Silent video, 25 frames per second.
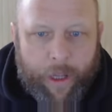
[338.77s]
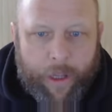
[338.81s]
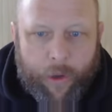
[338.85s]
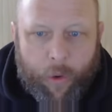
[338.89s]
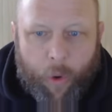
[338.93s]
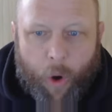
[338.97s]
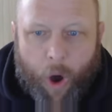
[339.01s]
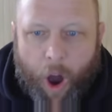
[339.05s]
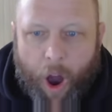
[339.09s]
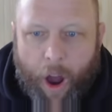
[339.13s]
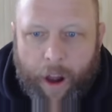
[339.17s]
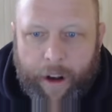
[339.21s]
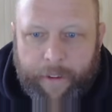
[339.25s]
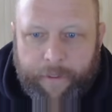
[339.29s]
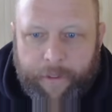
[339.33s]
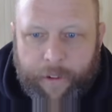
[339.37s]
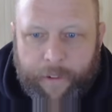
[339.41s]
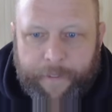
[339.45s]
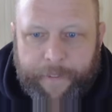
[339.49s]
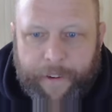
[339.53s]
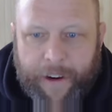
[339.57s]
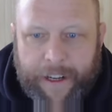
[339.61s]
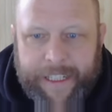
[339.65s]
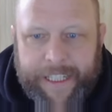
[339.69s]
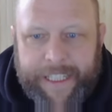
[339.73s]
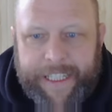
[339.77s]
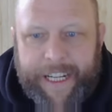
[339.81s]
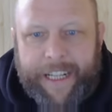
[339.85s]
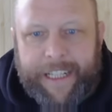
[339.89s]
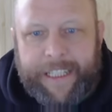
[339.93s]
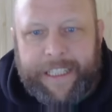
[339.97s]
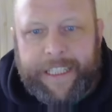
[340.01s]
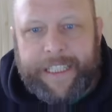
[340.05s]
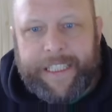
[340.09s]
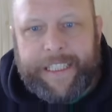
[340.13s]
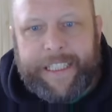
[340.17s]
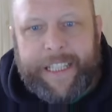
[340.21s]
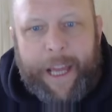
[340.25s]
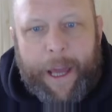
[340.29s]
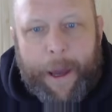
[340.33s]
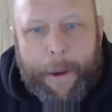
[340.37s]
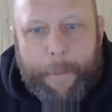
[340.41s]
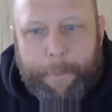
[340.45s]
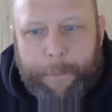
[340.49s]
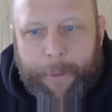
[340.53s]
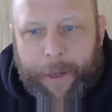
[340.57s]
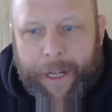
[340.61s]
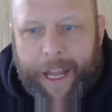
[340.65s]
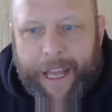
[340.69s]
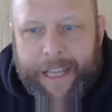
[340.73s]
your high level functionalities,
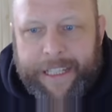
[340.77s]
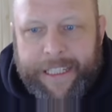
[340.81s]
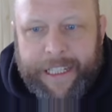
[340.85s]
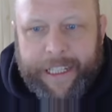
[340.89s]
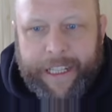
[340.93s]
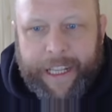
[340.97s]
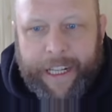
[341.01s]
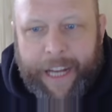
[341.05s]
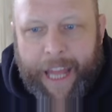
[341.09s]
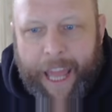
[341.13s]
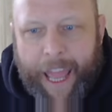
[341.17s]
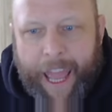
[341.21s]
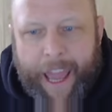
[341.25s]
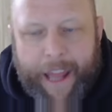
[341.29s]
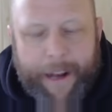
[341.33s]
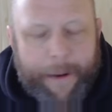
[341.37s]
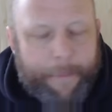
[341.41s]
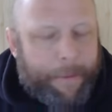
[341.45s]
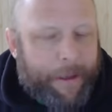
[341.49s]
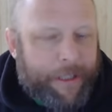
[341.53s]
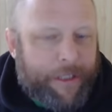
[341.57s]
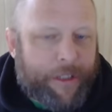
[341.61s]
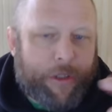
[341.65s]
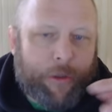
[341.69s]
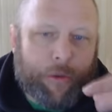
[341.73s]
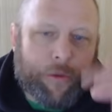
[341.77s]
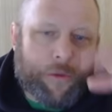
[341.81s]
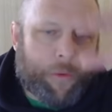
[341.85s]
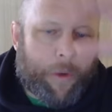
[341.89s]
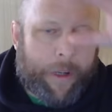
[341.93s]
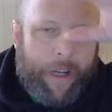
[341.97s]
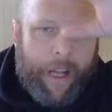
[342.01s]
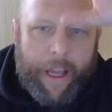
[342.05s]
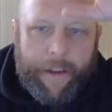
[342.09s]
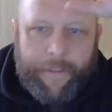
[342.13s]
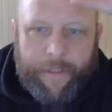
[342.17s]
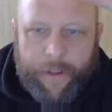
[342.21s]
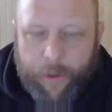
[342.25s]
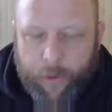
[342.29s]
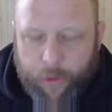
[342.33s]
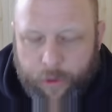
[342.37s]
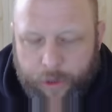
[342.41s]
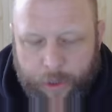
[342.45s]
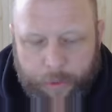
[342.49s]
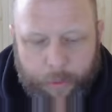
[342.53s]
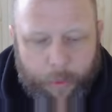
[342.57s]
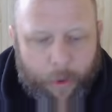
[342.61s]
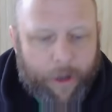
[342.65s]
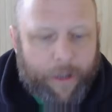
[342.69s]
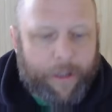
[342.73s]
plus it can add a bunch of tools, whatever tools
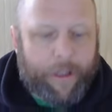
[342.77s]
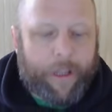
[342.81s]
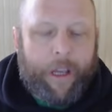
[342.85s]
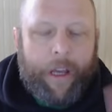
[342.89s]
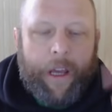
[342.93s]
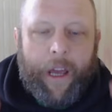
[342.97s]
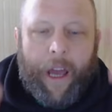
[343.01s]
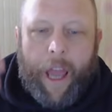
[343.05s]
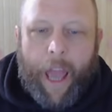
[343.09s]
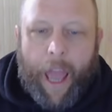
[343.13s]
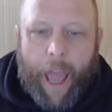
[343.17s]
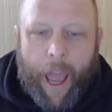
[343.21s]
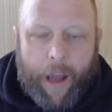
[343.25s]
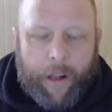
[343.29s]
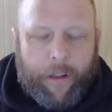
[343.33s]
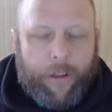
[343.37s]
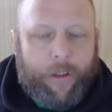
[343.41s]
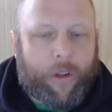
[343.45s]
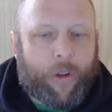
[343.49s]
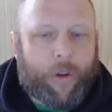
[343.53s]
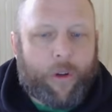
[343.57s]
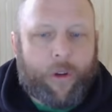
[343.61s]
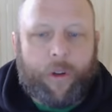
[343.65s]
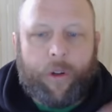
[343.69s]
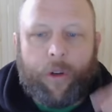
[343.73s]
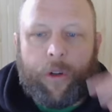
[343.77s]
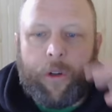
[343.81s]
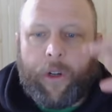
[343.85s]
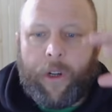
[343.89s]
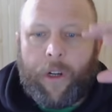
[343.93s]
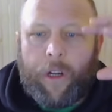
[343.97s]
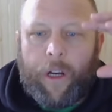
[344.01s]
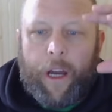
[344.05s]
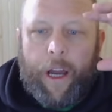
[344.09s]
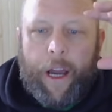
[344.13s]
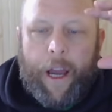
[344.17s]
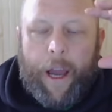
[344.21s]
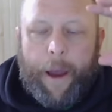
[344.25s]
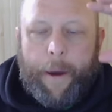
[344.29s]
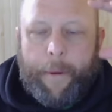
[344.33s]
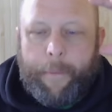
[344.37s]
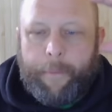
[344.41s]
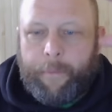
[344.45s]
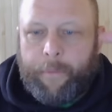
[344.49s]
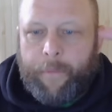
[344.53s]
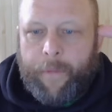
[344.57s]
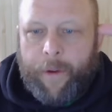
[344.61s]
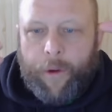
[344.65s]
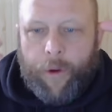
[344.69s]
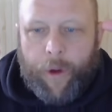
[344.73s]
you want. Outlook,
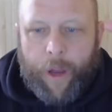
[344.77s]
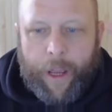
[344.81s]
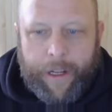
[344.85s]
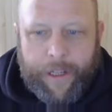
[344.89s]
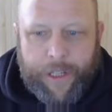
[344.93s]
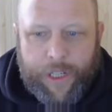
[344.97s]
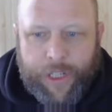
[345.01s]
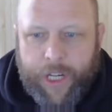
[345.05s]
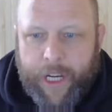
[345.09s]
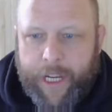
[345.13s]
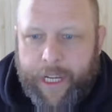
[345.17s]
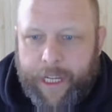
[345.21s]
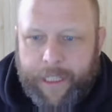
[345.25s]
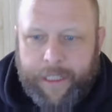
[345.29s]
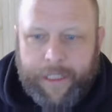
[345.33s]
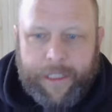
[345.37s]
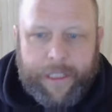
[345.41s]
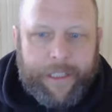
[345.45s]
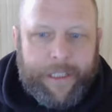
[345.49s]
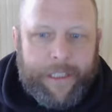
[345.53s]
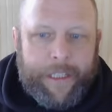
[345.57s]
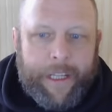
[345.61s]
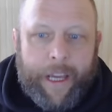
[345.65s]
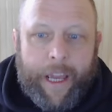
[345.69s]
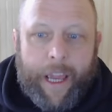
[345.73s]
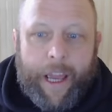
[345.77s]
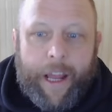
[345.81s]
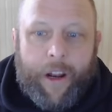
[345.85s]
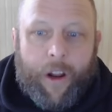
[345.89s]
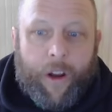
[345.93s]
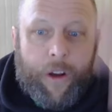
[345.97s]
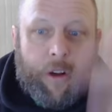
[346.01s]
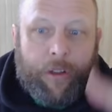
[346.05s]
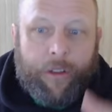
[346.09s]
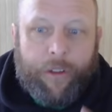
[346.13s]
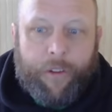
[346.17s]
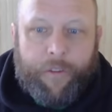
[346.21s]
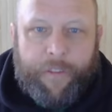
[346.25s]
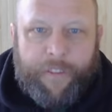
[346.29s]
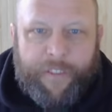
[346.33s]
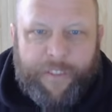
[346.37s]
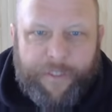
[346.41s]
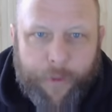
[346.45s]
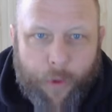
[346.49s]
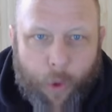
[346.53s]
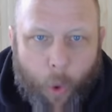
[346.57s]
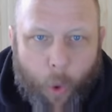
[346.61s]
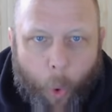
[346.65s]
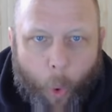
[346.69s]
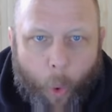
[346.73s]
Sheets, and I got the
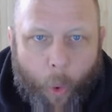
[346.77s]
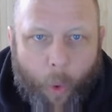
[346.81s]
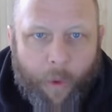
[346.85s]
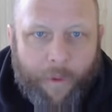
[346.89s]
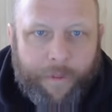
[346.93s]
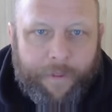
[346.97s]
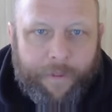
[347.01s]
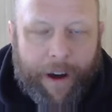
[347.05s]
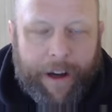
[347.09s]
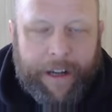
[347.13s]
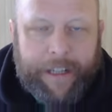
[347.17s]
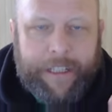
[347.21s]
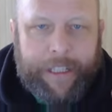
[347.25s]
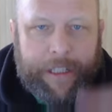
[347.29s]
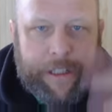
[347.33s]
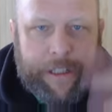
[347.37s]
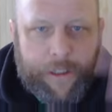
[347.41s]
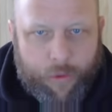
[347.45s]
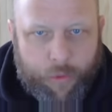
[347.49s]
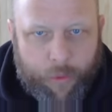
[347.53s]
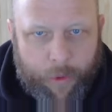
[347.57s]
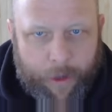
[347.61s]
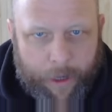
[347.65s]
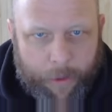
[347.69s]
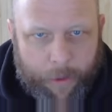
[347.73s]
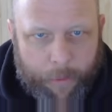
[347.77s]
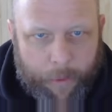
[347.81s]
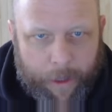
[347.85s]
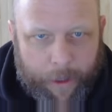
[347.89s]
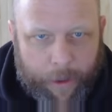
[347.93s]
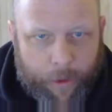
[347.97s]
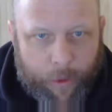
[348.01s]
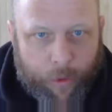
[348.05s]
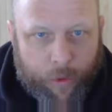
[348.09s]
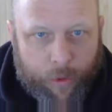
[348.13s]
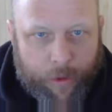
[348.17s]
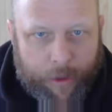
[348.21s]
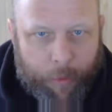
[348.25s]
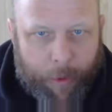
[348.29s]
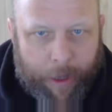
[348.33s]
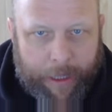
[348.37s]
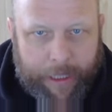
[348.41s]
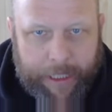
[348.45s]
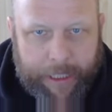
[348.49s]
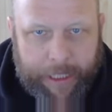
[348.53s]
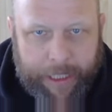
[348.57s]
call function. It's really, really cool. So watch